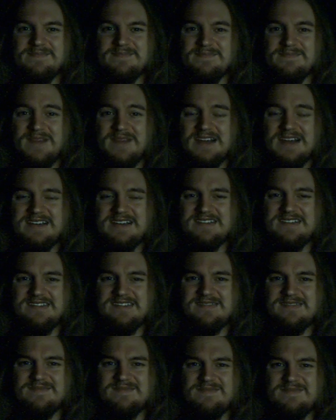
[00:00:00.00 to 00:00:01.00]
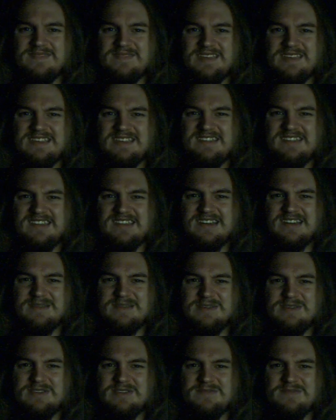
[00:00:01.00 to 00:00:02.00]
minus
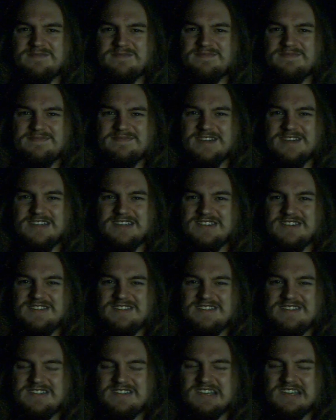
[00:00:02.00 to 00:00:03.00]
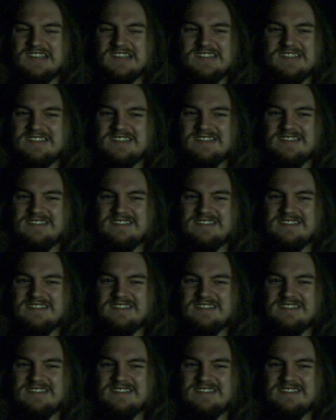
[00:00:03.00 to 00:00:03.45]
ECW, but just